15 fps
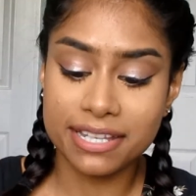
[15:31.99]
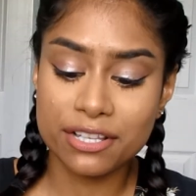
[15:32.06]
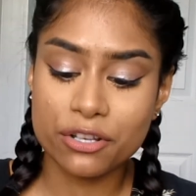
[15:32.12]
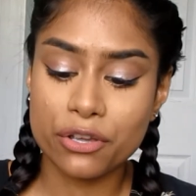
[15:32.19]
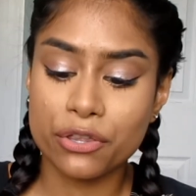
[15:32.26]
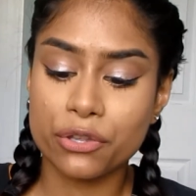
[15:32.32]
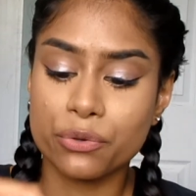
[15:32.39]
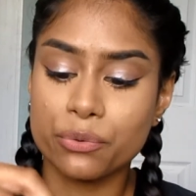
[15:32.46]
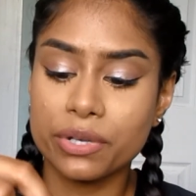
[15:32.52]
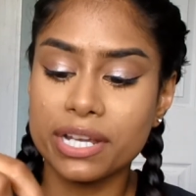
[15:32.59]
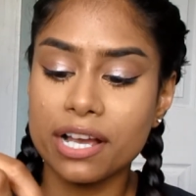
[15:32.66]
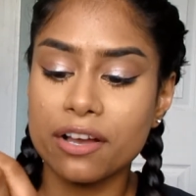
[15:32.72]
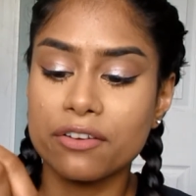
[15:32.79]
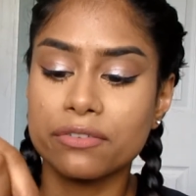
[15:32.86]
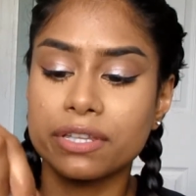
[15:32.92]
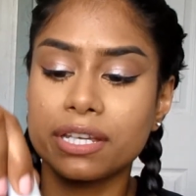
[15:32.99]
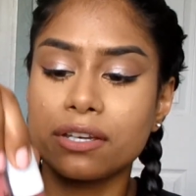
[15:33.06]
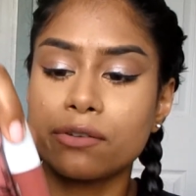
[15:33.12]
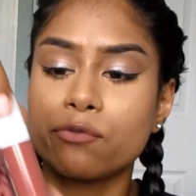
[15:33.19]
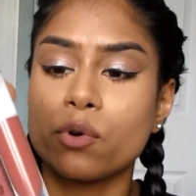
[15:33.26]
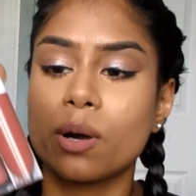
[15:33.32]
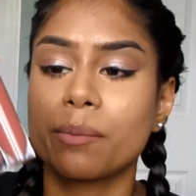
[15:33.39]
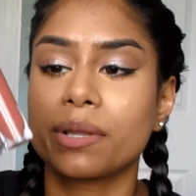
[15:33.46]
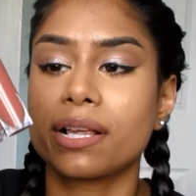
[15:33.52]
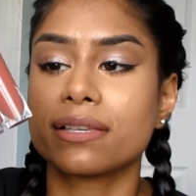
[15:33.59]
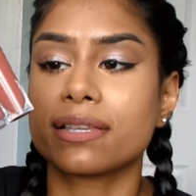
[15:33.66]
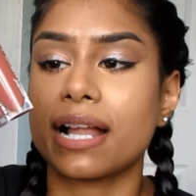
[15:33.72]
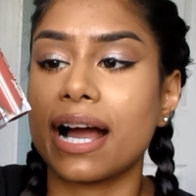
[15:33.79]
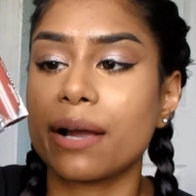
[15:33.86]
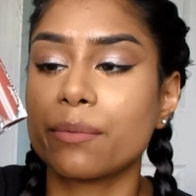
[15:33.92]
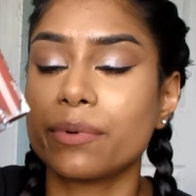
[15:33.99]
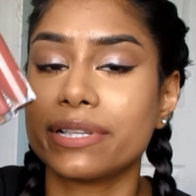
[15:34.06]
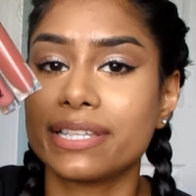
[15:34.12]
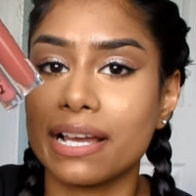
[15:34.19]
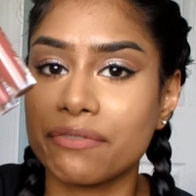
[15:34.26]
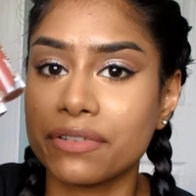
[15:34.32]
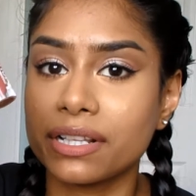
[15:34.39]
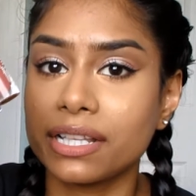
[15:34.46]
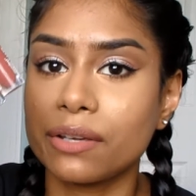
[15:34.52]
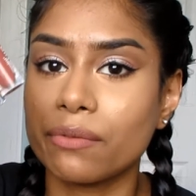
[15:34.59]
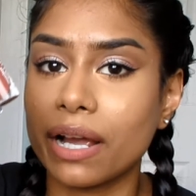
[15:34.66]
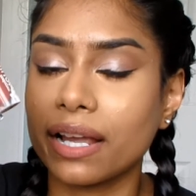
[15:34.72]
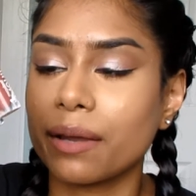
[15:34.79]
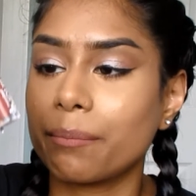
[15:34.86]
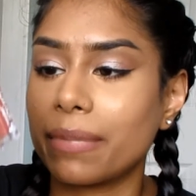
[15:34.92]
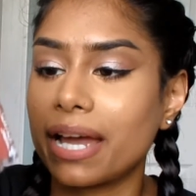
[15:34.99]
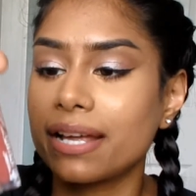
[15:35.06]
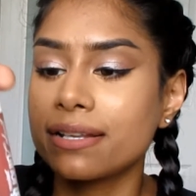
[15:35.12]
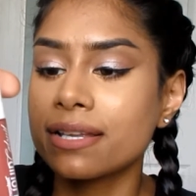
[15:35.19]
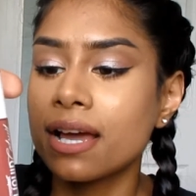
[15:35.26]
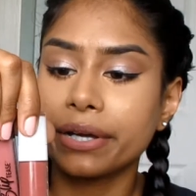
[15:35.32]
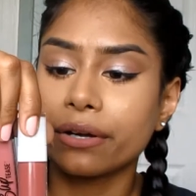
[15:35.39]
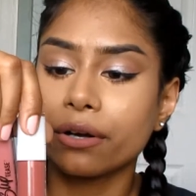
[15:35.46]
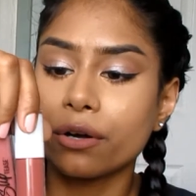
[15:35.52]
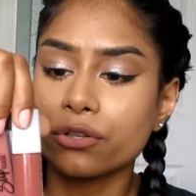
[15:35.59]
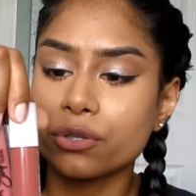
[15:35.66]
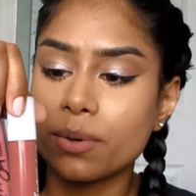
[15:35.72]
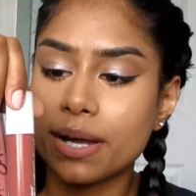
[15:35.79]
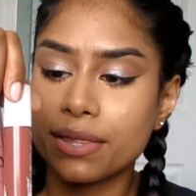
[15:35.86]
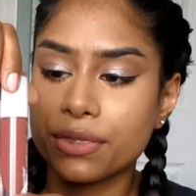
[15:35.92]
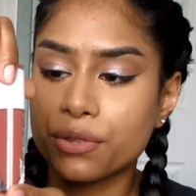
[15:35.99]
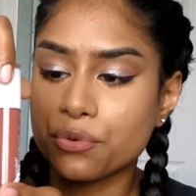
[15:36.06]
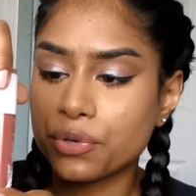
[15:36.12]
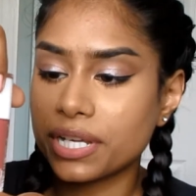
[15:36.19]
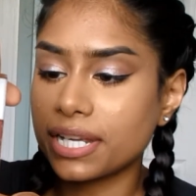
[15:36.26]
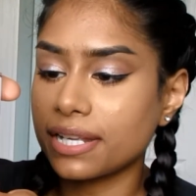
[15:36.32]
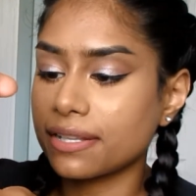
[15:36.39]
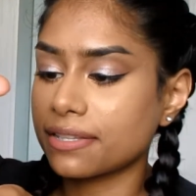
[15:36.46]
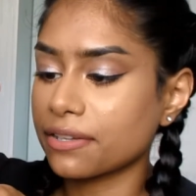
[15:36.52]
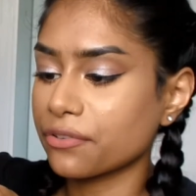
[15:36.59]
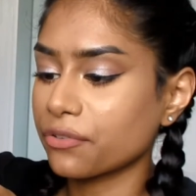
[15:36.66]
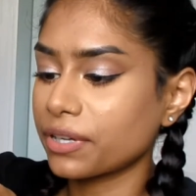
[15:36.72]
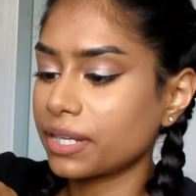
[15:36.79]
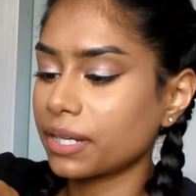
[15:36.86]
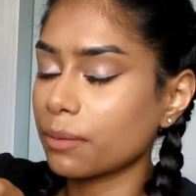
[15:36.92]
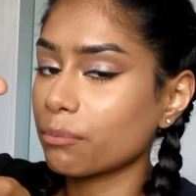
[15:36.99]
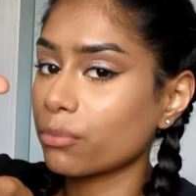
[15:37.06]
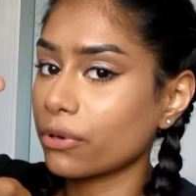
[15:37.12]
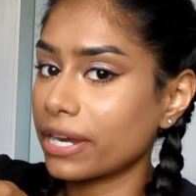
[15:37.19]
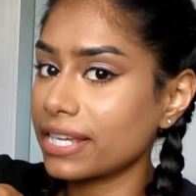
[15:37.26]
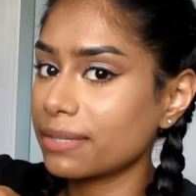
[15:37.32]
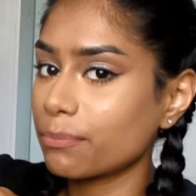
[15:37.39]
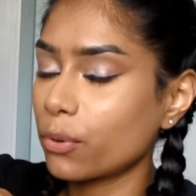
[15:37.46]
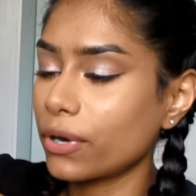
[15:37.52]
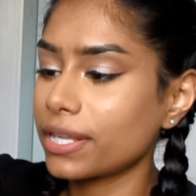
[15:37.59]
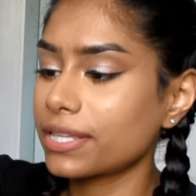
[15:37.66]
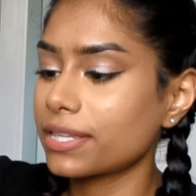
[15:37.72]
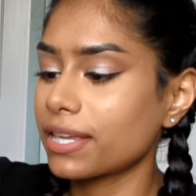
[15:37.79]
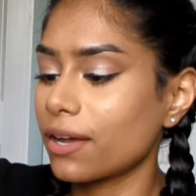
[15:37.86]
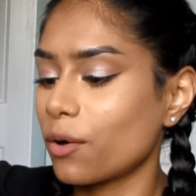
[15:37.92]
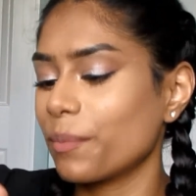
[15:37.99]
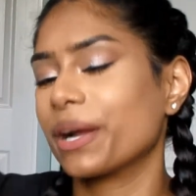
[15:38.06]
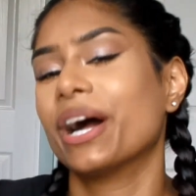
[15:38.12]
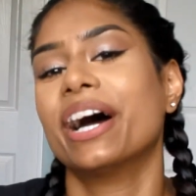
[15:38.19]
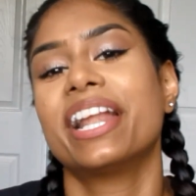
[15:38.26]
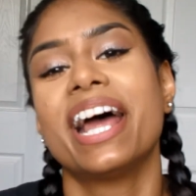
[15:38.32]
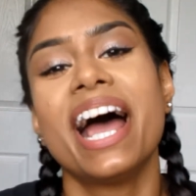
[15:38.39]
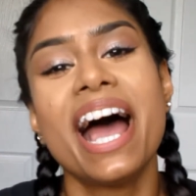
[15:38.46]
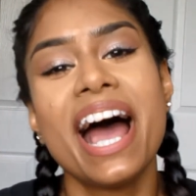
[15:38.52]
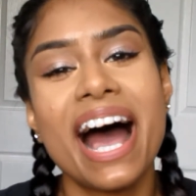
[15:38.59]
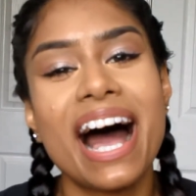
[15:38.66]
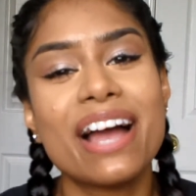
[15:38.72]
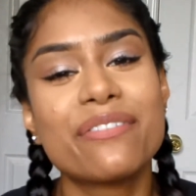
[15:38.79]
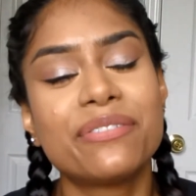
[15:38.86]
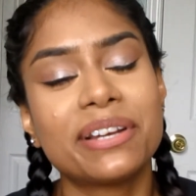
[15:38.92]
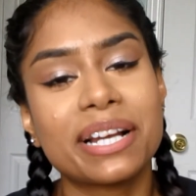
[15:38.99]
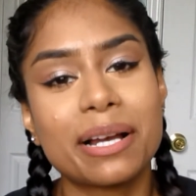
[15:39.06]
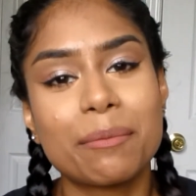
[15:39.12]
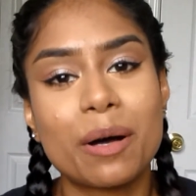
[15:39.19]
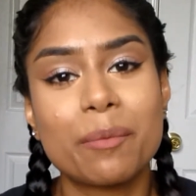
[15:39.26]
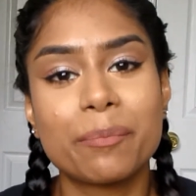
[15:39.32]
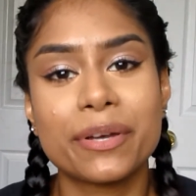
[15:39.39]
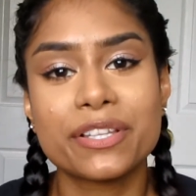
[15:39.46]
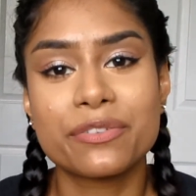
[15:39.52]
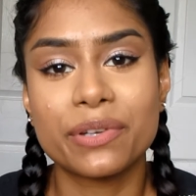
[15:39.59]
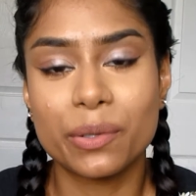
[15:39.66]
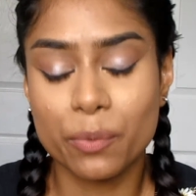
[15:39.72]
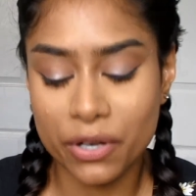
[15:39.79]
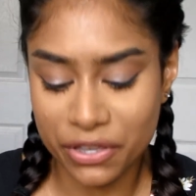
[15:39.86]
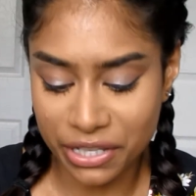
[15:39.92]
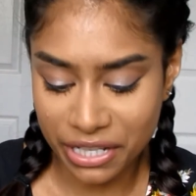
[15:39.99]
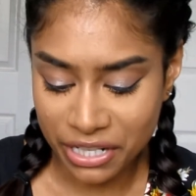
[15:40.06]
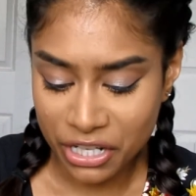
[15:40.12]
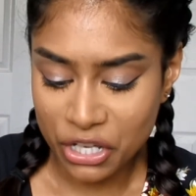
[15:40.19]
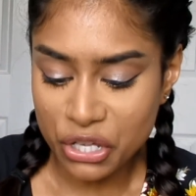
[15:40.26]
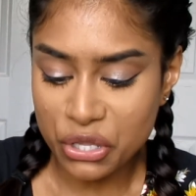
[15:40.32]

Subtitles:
These are 3 of the formulas that I would definitely recommend. They're also at 3 different price points. Oh my god, I feel like I'm on BuzzFeed Worth It.